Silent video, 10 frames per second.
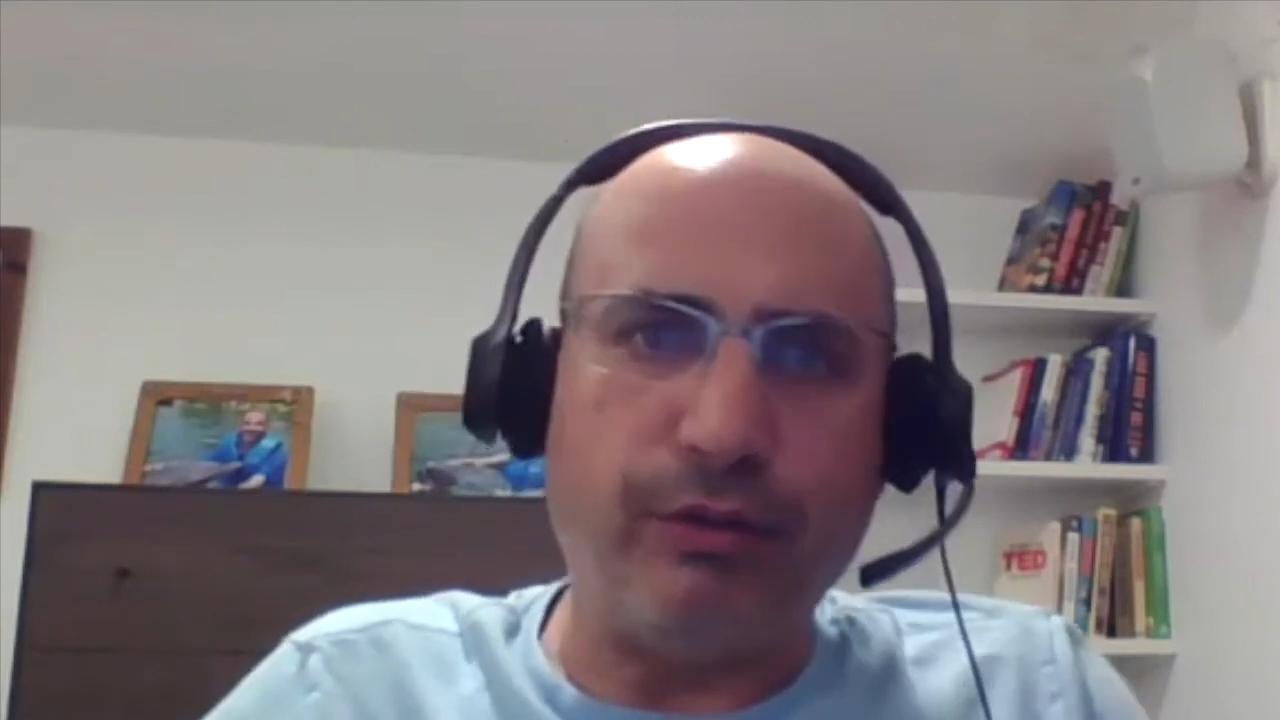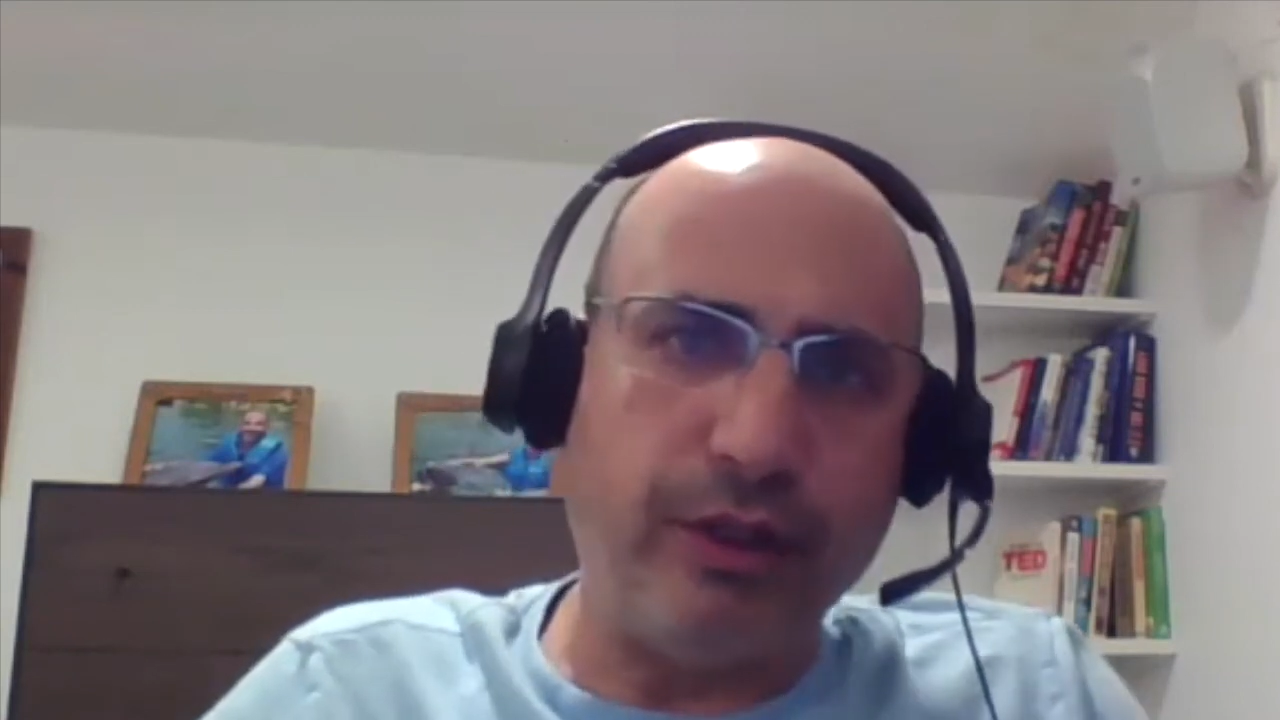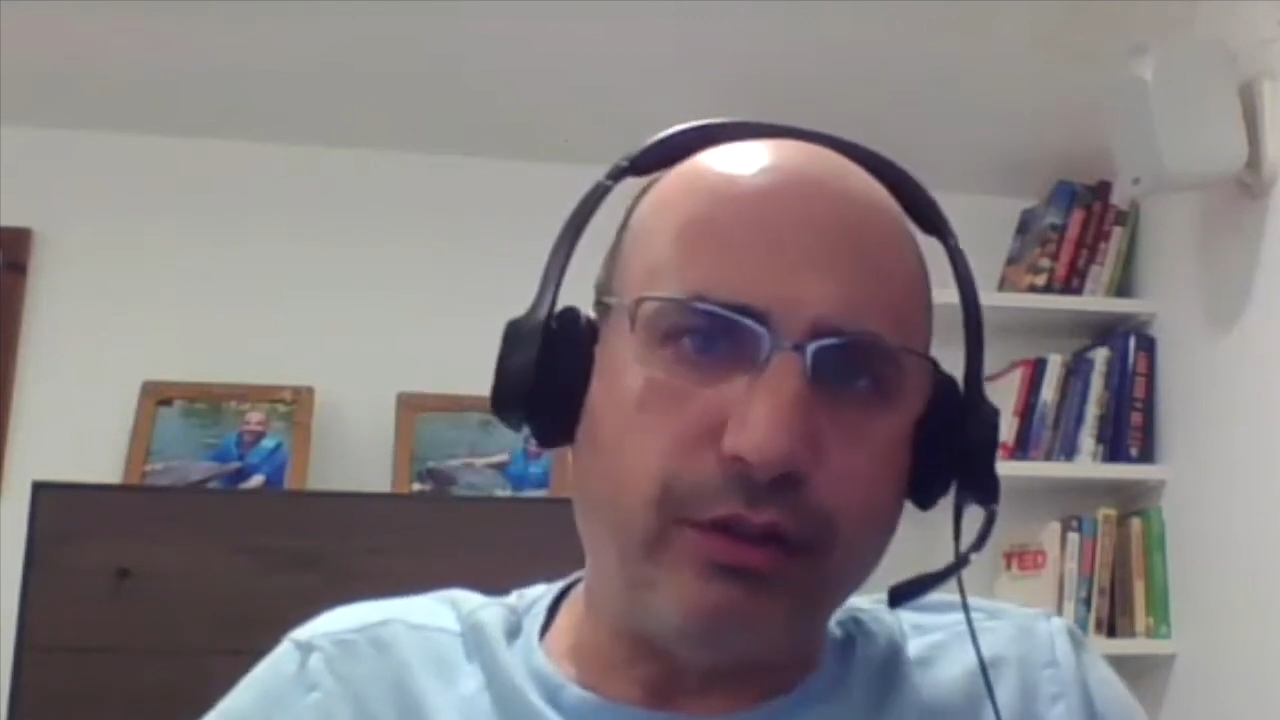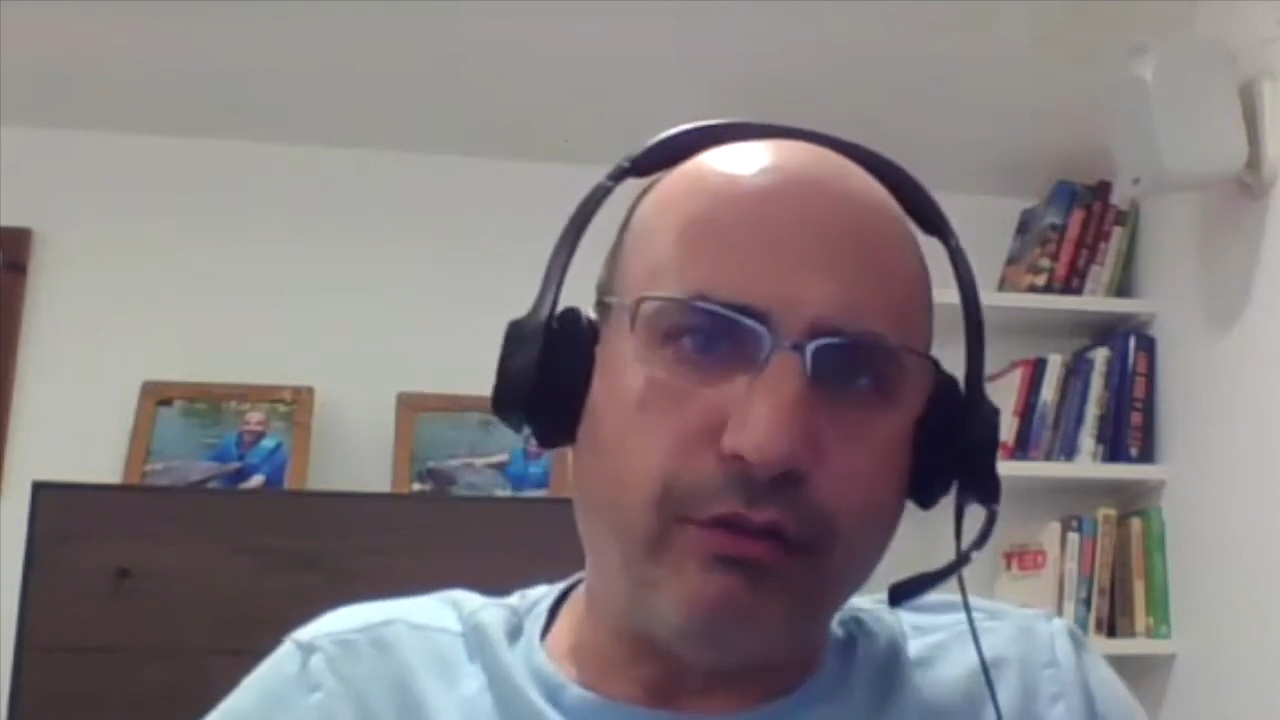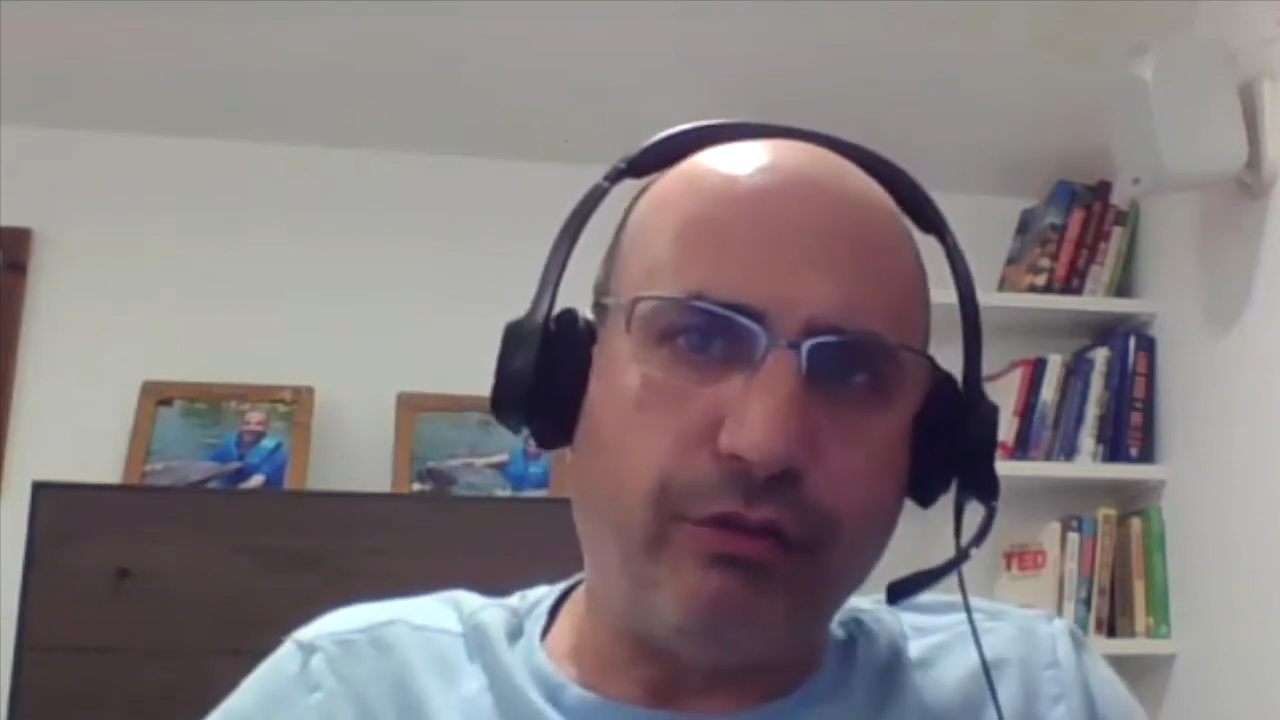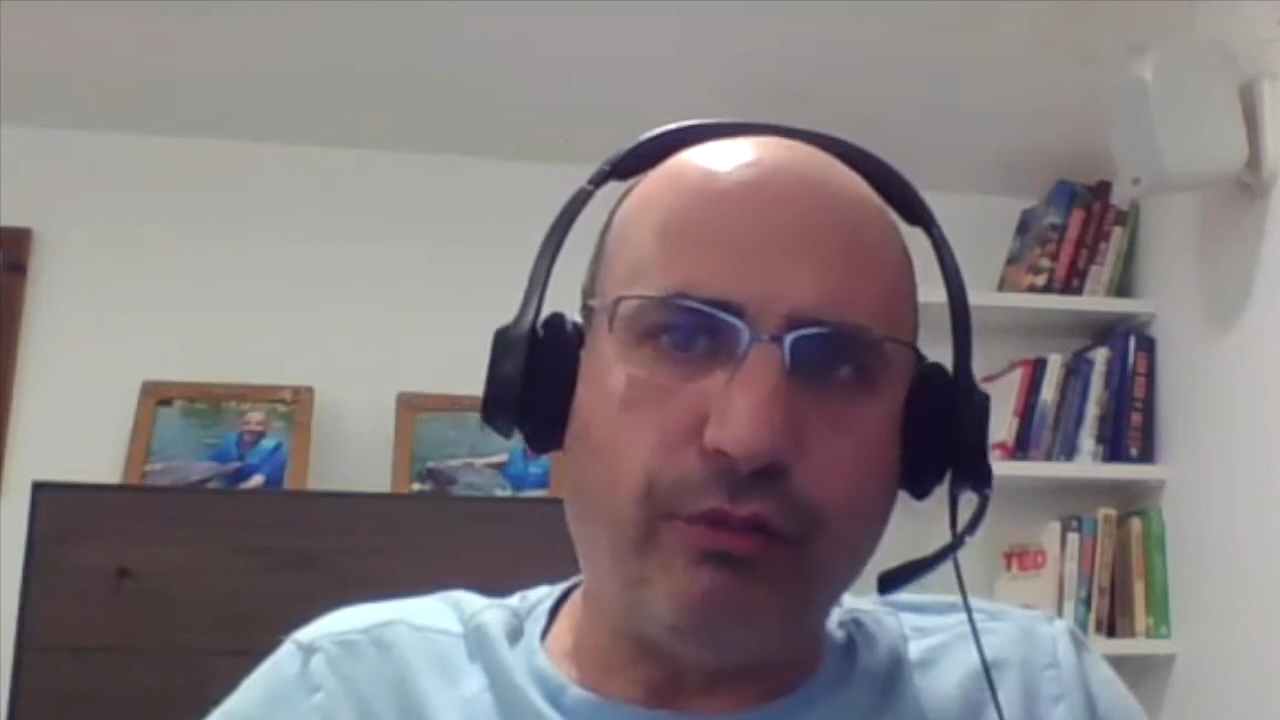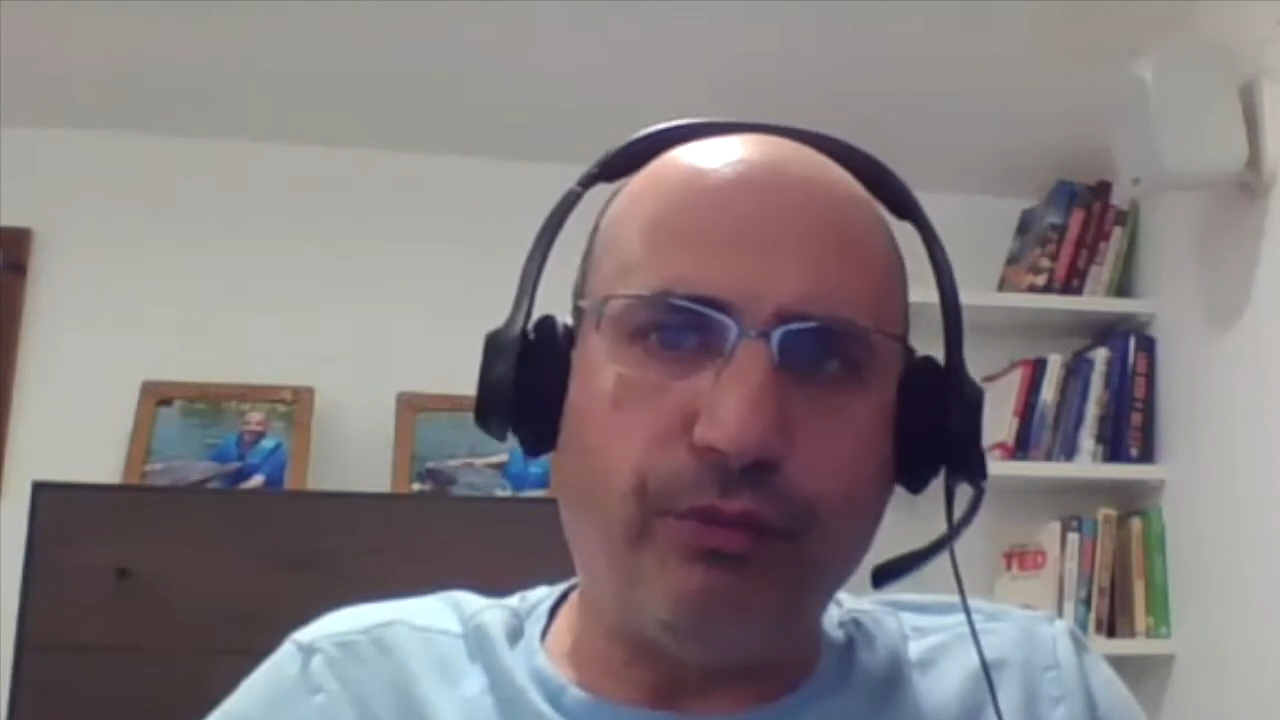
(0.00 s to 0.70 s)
reason for